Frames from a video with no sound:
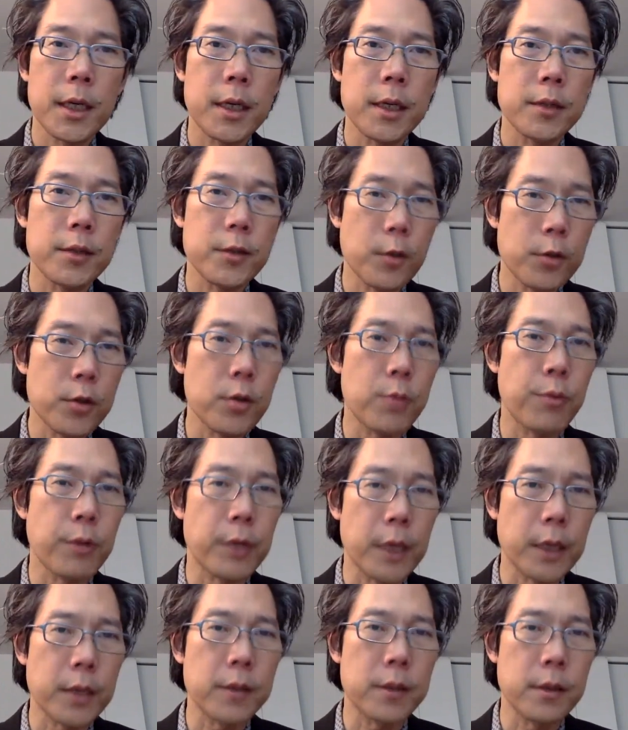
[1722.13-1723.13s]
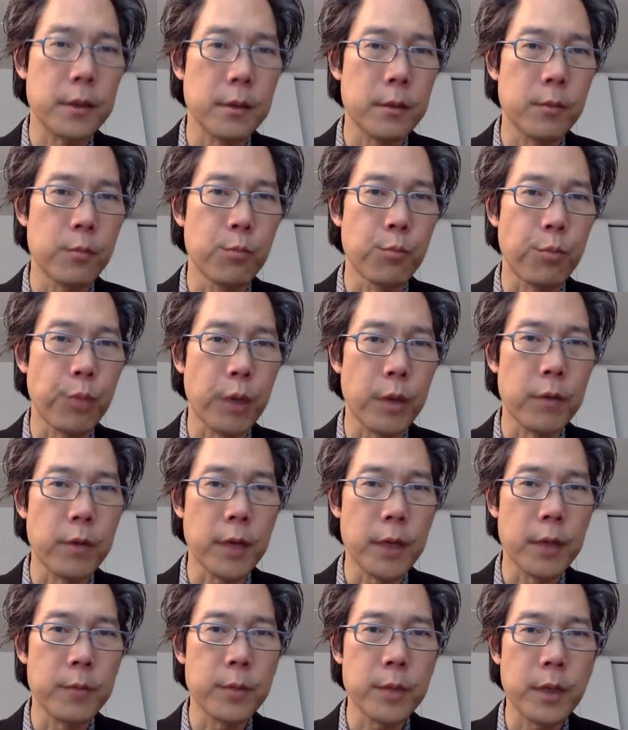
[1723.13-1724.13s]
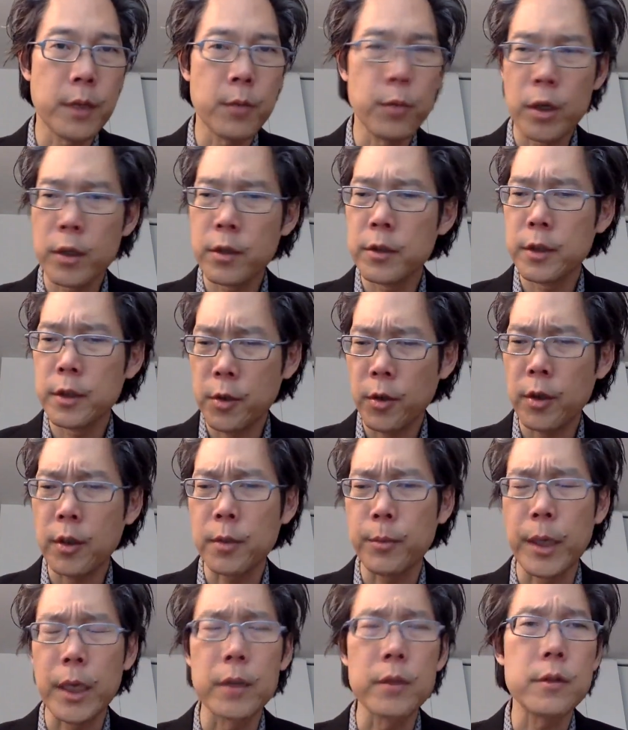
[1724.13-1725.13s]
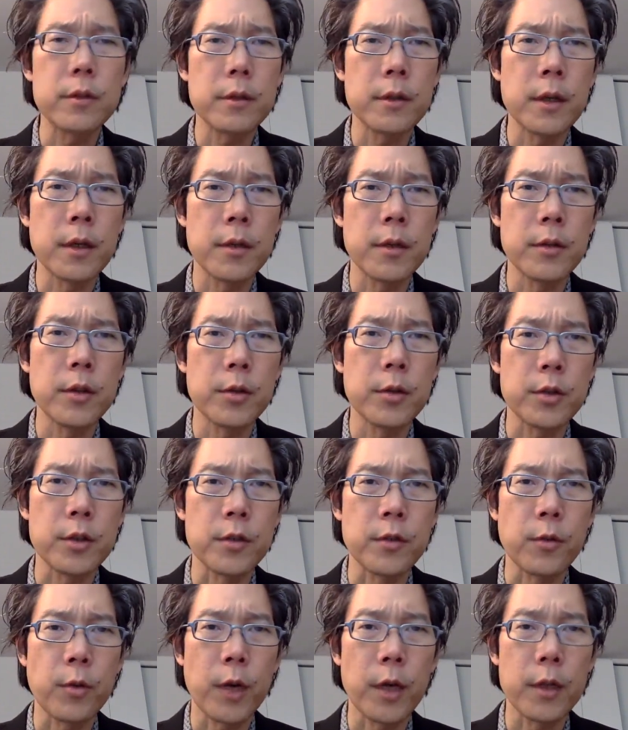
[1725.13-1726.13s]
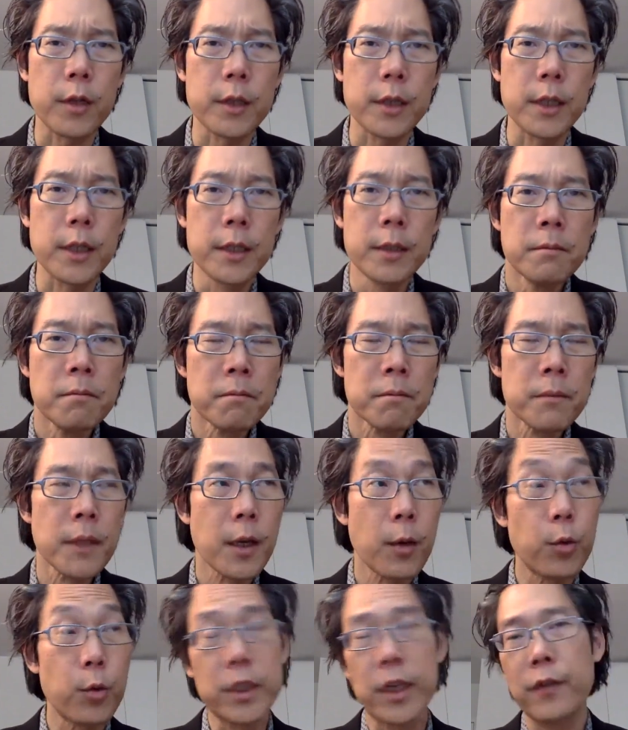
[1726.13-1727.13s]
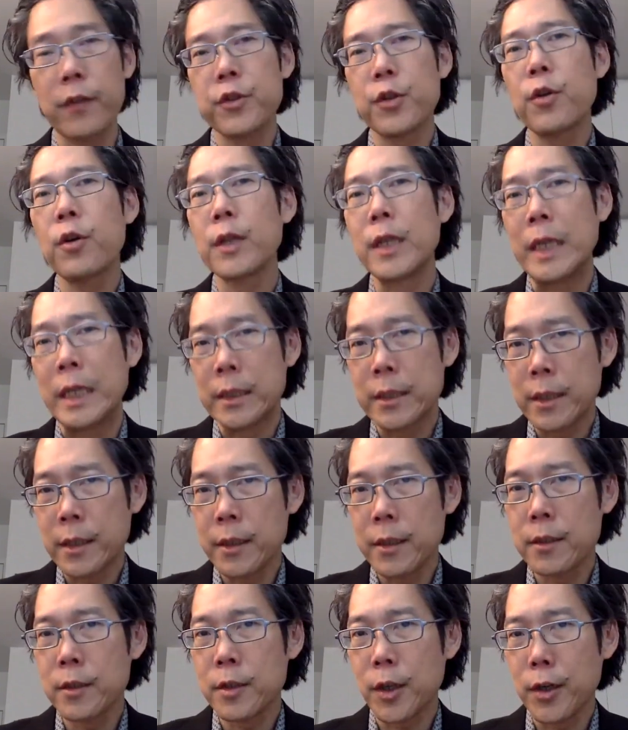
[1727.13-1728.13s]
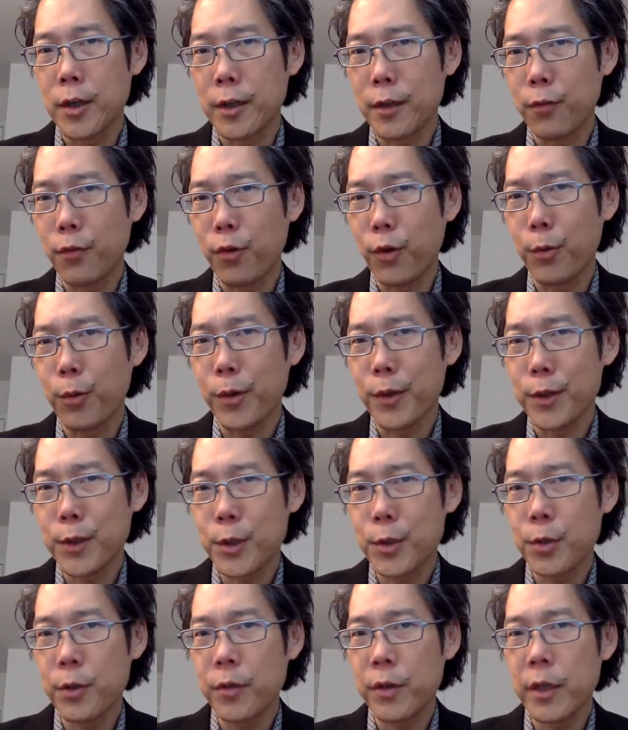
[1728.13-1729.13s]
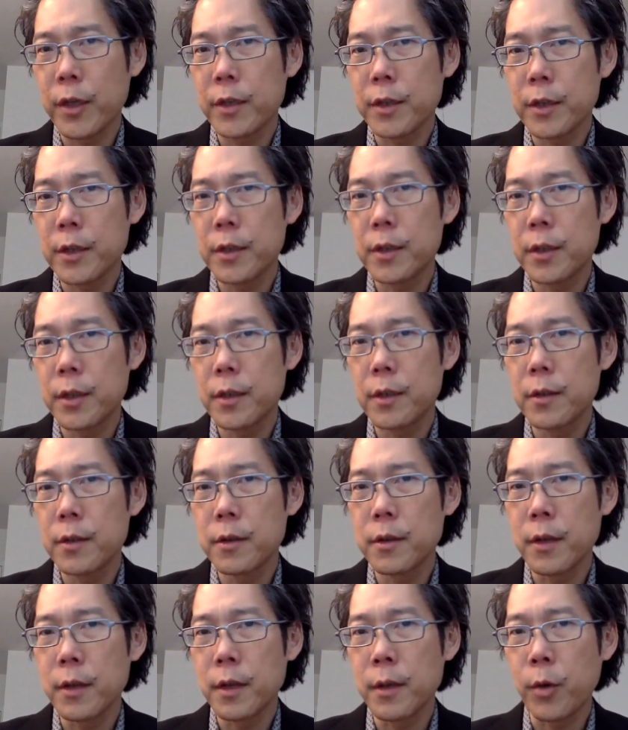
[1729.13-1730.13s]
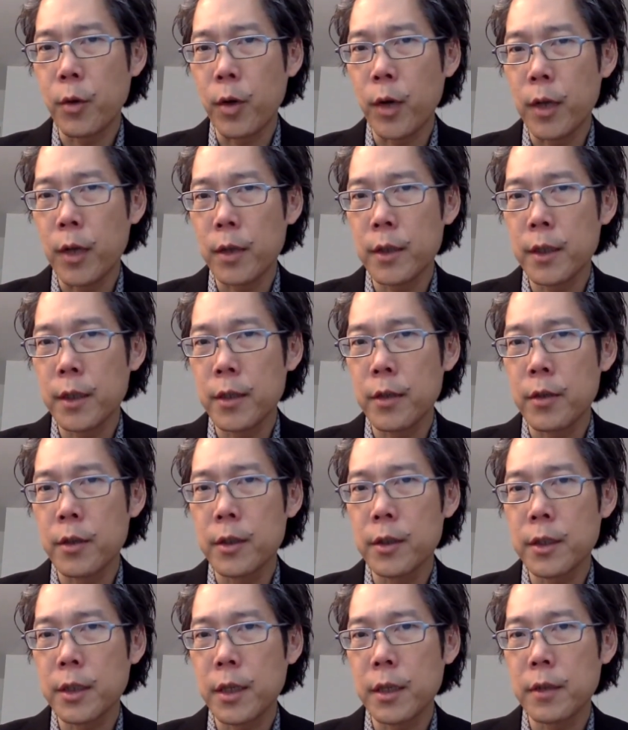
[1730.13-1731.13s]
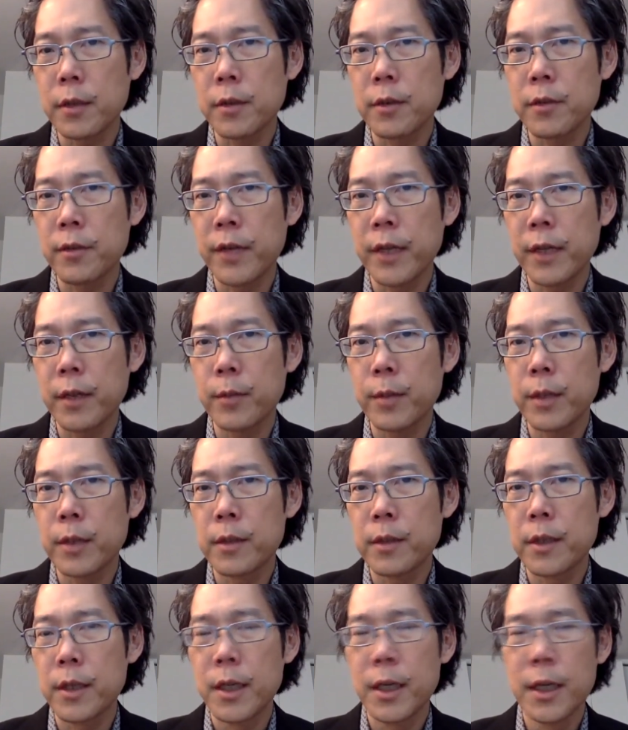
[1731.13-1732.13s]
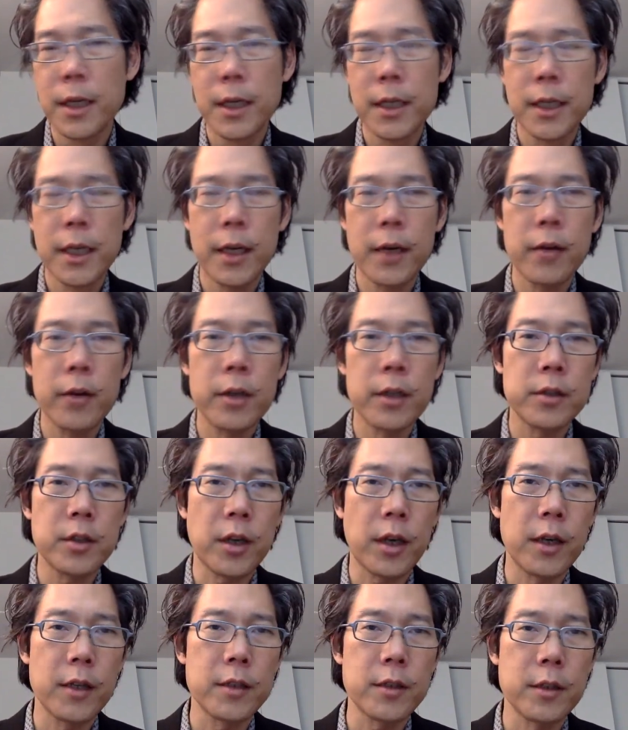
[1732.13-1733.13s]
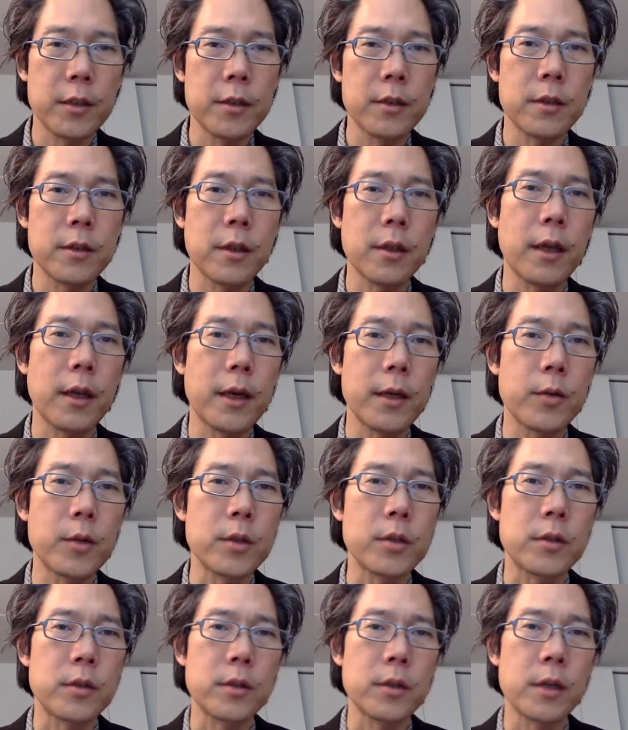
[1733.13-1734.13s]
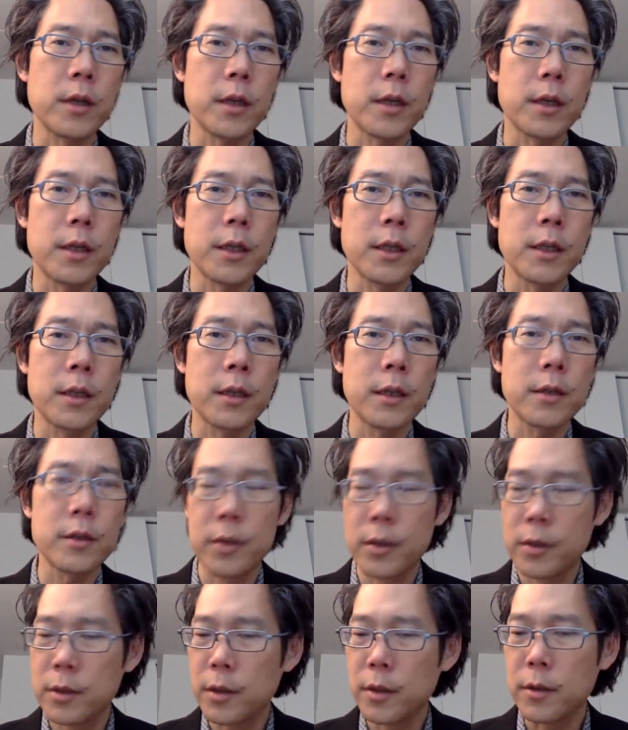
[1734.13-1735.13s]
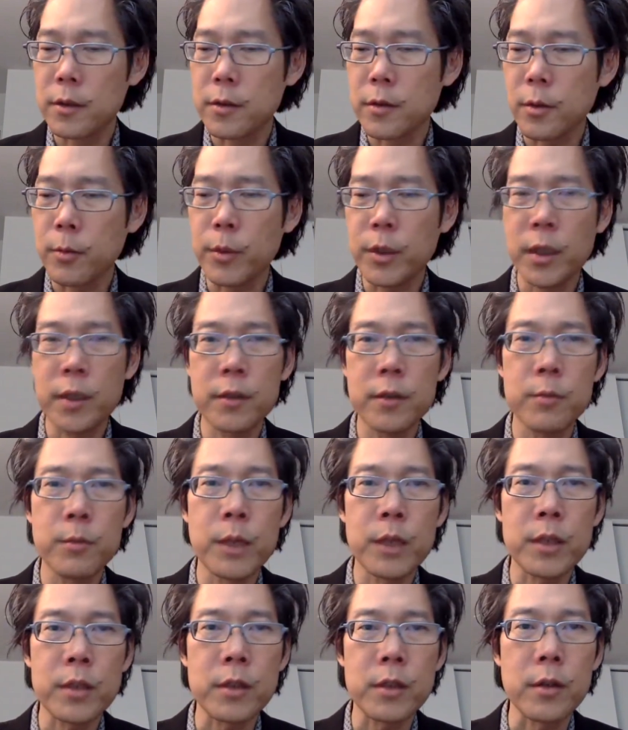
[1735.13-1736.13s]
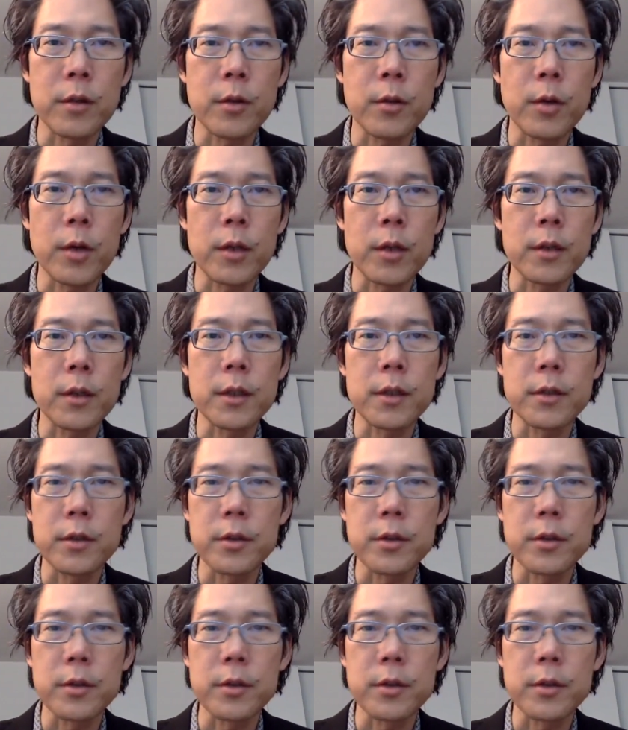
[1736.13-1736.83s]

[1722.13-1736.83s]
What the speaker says: social protection programs, and we're going to talk about the notion of quality, which after all is in target 4.2 of the SDGs. Quality early childhood development, care and education is the language in the SDGs. So I'm glad you mentioned the quality.